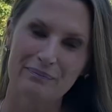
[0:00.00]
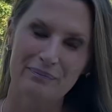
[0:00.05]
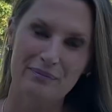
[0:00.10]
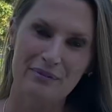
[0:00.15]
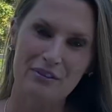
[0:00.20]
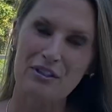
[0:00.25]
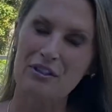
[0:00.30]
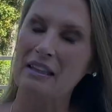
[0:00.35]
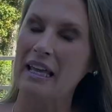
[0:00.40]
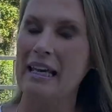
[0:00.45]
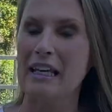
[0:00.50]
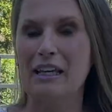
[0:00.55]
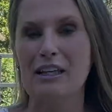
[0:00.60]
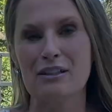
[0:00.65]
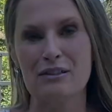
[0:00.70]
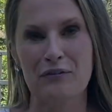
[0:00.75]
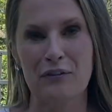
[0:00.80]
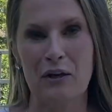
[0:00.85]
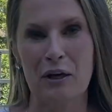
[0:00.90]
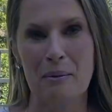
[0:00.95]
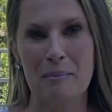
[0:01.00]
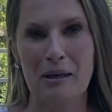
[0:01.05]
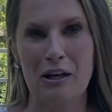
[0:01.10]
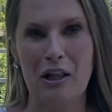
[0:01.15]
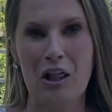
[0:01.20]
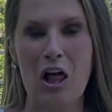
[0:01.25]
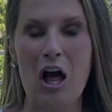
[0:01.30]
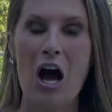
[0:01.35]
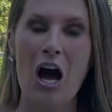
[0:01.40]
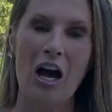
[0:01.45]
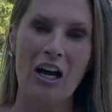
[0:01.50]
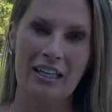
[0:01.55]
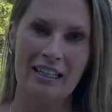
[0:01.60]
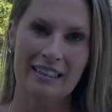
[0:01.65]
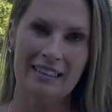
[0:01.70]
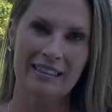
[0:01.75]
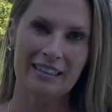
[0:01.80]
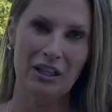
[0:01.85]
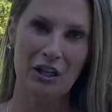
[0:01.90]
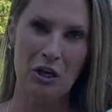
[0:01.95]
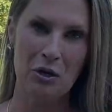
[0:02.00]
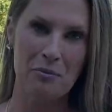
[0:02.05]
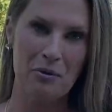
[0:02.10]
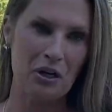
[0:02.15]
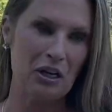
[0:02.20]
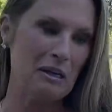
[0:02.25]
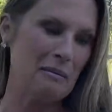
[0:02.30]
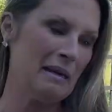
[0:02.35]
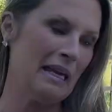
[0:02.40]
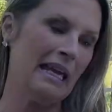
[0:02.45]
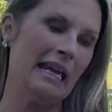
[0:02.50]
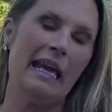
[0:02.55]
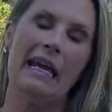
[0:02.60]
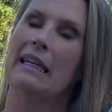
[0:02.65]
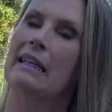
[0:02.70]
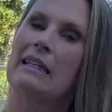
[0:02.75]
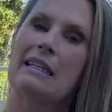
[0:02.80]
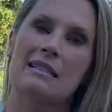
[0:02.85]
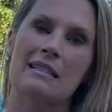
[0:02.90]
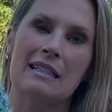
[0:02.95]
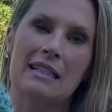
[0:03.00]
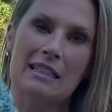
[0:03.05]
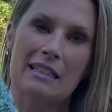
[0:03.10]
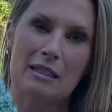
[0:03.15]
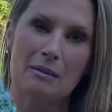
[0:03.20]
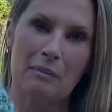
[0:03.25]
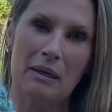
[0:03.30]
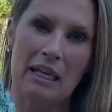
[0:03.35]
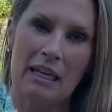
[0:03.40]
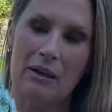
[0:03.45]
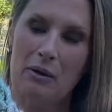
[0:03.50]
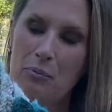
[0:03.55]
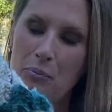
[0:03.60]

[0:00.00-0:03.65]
So thanks for coming along and humoring me and listening to me